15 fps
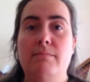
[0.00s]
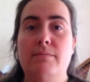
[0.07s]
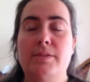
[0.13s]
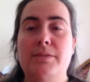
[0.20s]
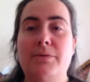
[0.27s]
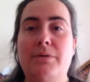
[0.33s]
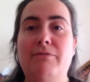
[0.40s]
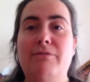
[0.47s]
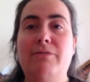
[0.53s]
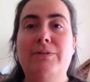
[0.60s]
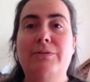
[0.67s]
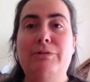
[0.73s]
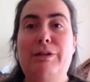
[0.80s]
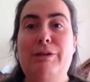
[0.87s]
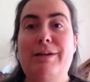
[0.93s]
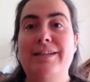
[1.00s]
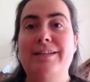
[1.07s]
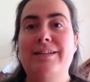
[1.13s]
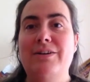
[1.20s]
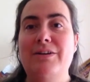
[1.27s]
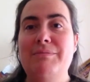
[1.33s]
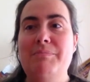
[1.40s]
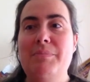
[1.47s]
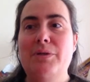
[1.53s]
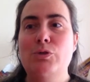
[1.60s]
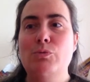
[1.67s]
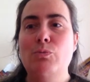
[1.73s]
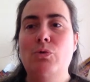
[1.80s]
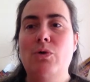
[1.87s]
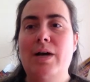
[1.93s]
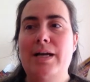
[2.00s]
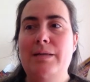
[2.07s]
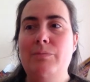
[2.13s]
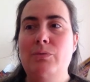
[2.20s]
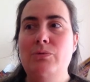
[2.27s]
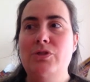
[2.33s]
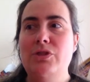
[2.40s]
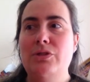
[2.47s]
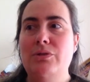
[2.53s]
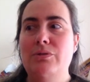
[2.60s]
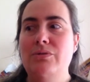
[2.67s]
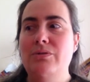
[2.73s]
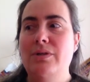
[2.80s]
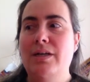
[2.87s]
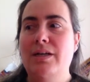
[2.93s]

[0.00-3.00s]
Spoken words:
So I feel like I'm much more able to